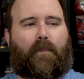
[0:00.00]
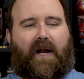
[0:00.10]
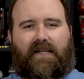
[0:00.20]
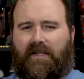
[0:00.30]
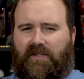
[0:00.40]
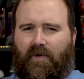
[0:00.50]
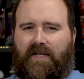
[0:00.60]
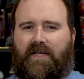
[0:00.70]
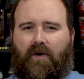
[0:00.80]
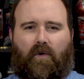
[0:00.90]
But I think the
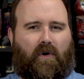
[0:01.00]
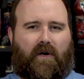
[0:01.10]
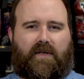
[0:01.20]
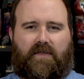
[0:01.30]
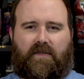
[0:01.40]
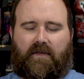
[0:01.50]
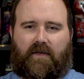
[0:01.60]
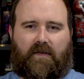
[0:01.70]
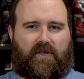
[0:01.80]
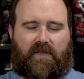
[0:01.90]
storyteller works
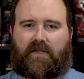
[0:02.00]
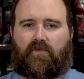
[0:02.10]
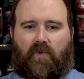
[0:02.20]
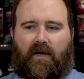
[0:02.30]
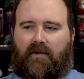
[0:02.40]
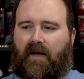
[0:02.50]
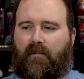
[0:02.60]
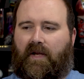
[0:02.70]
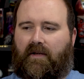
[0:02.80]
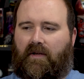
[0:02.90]
just as well. I
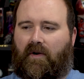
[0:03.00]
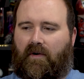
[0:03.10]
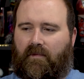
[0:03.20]
mean,